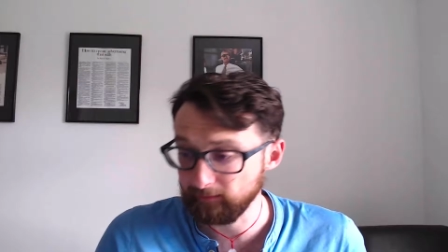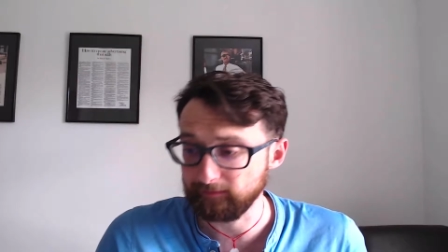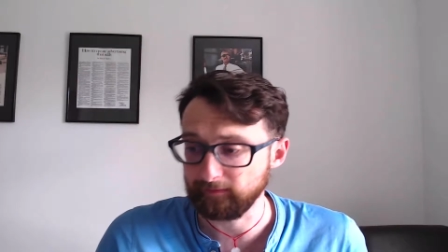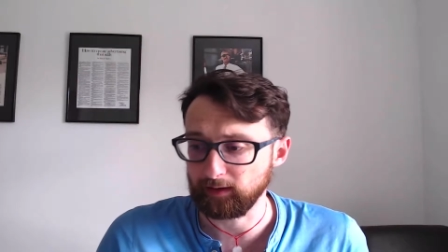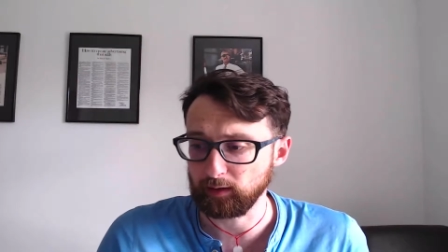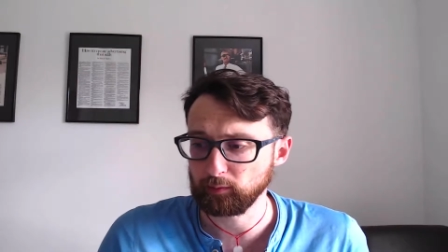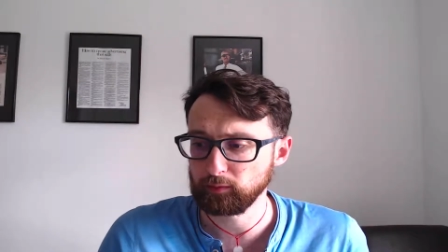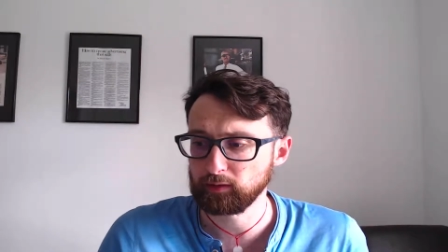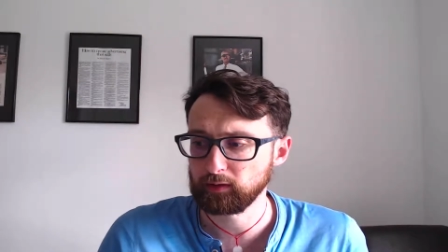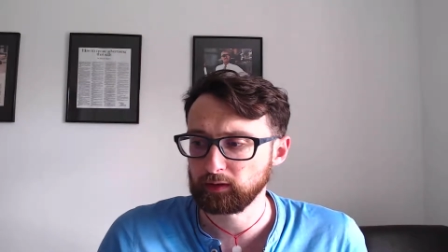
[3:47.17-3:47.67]

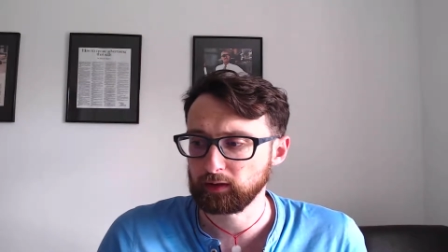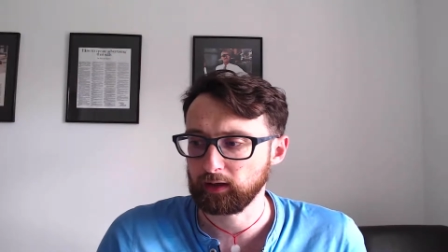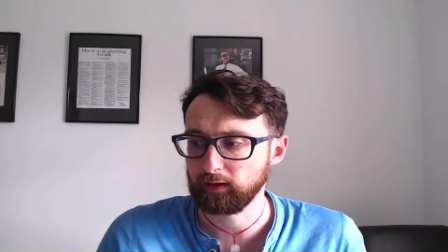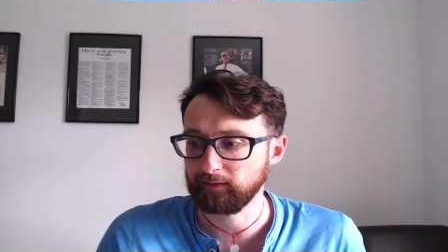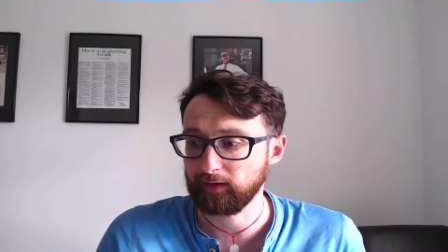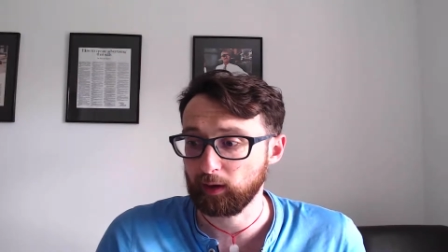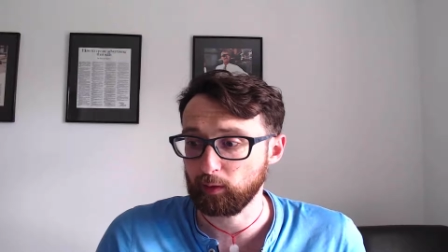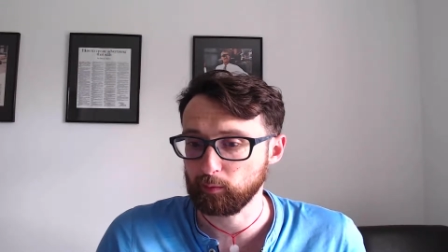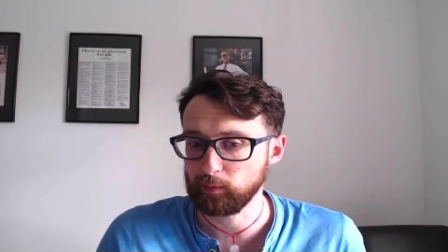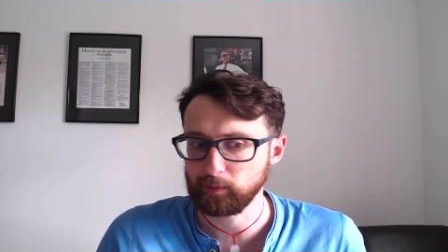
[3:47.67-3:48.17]
found have
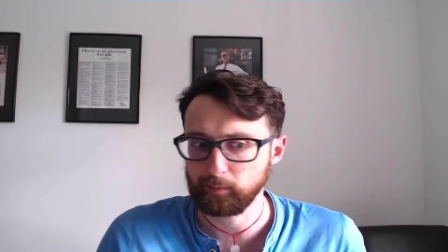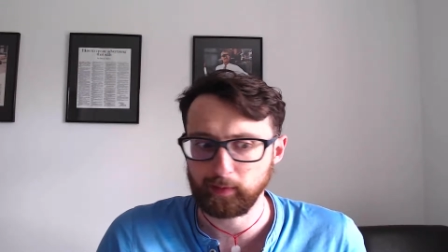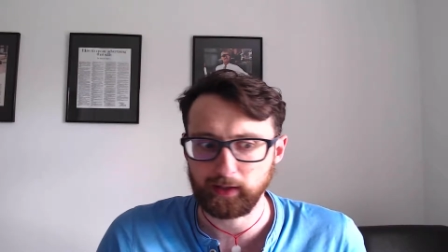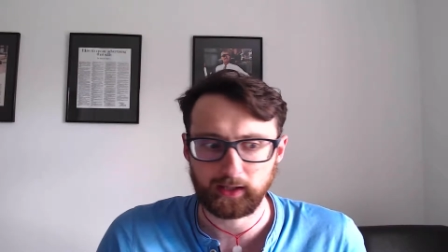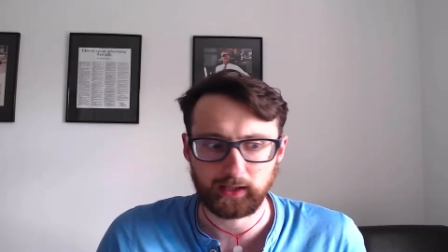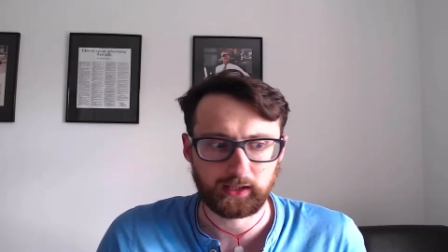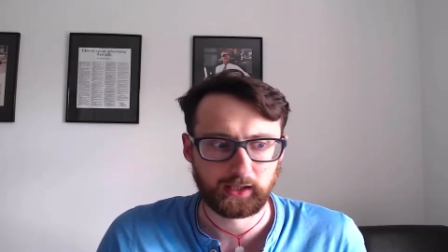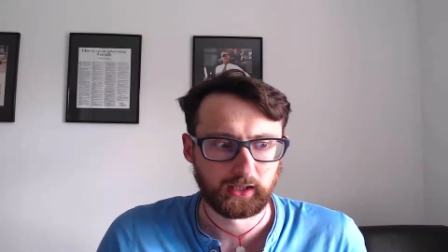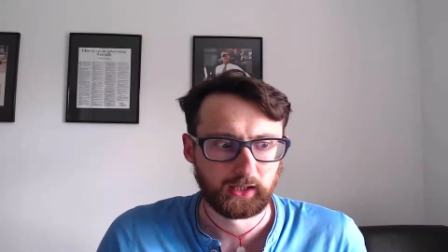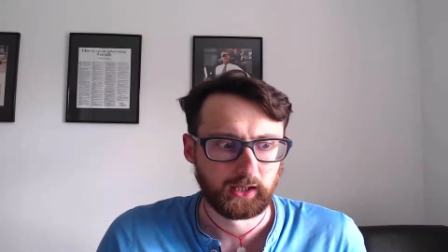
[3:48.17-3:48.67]
helped
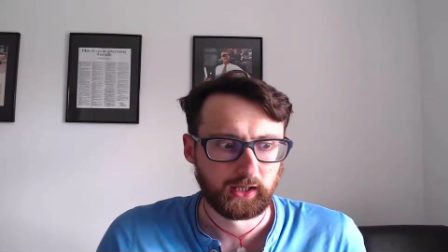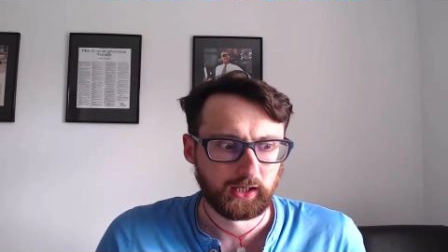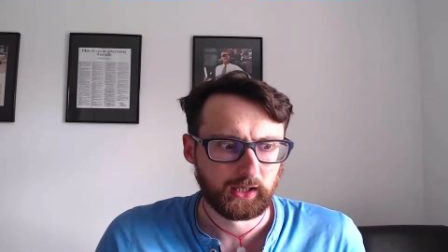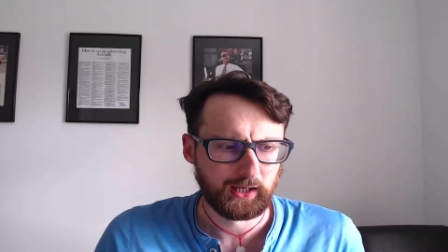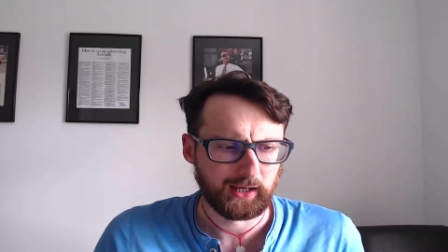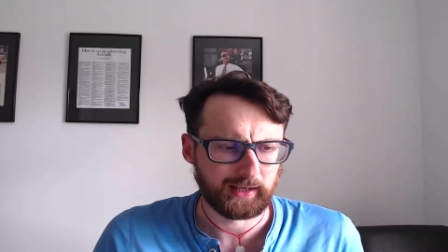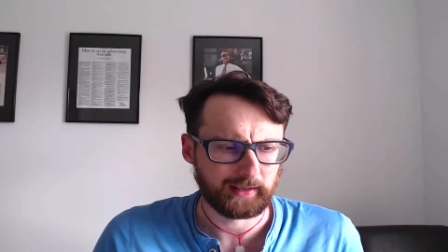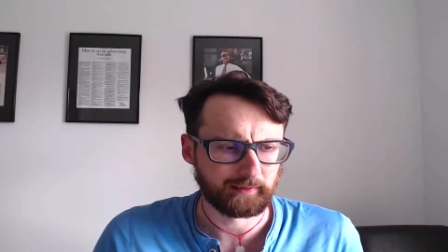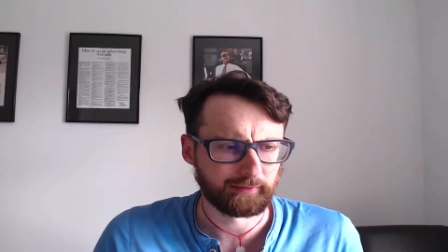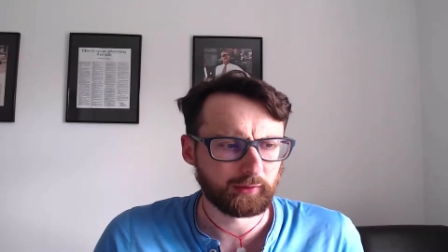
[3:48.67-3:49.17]
me,
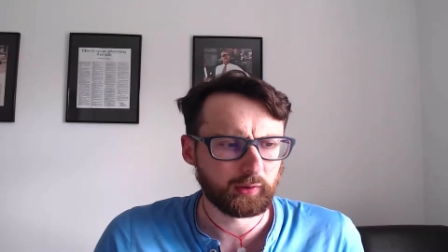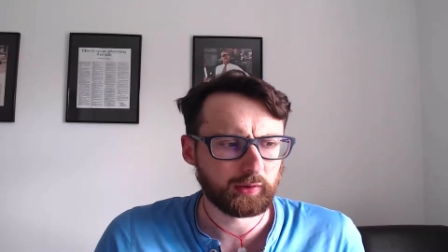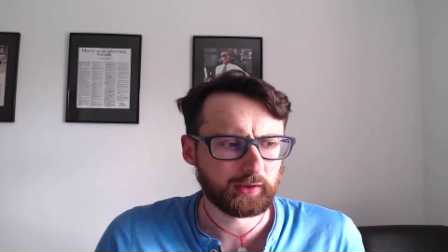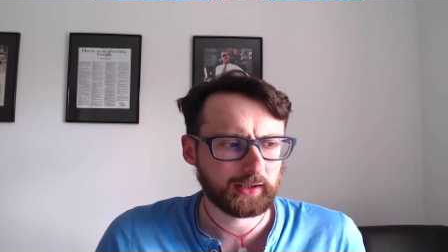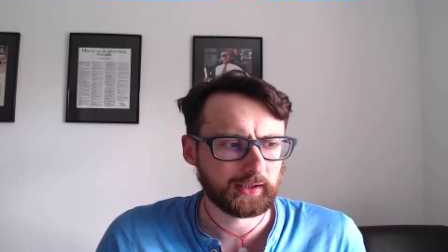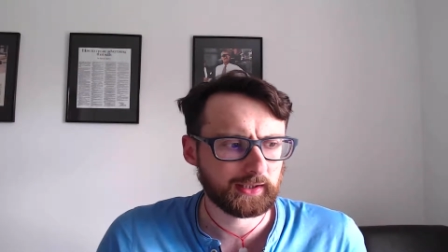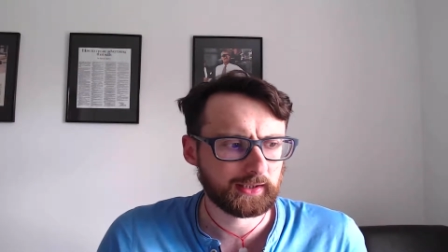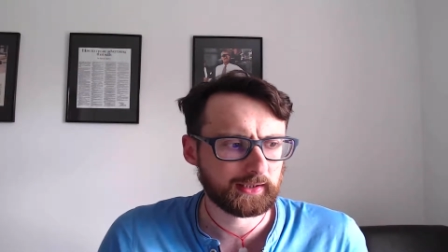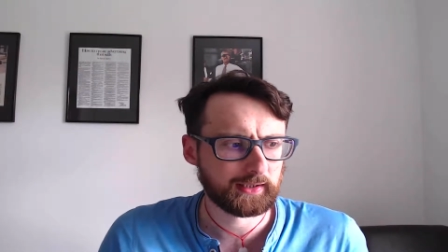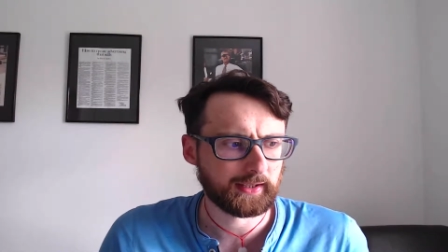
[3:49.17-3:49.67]
and a few
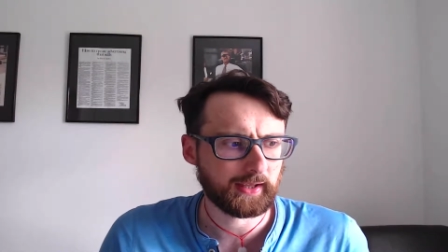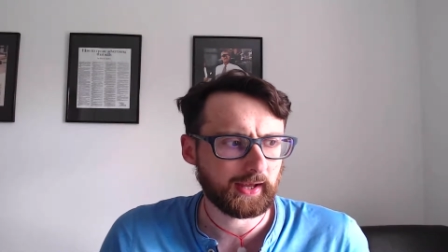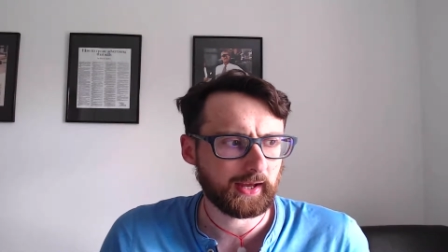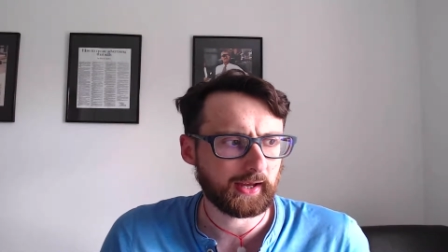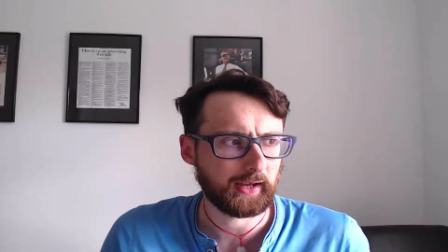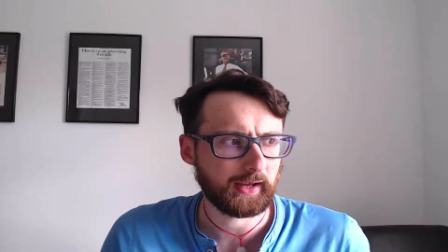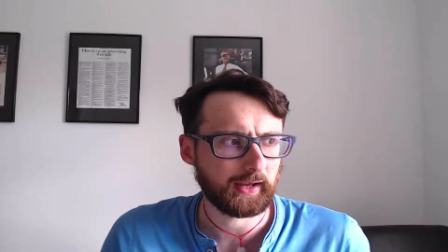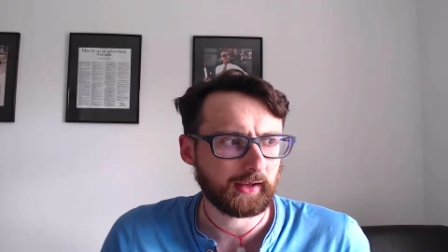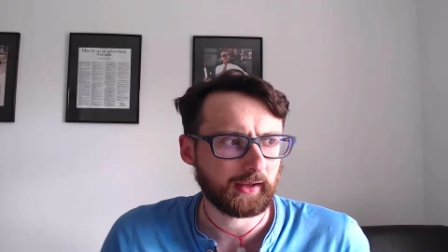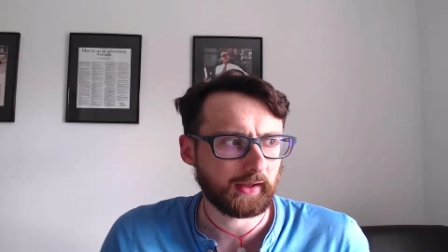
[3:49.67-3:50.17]
things
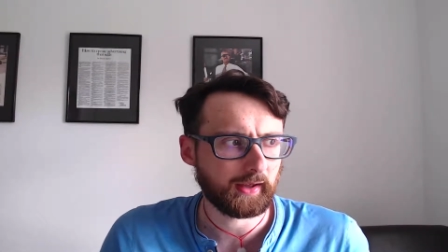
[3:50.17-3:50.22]
that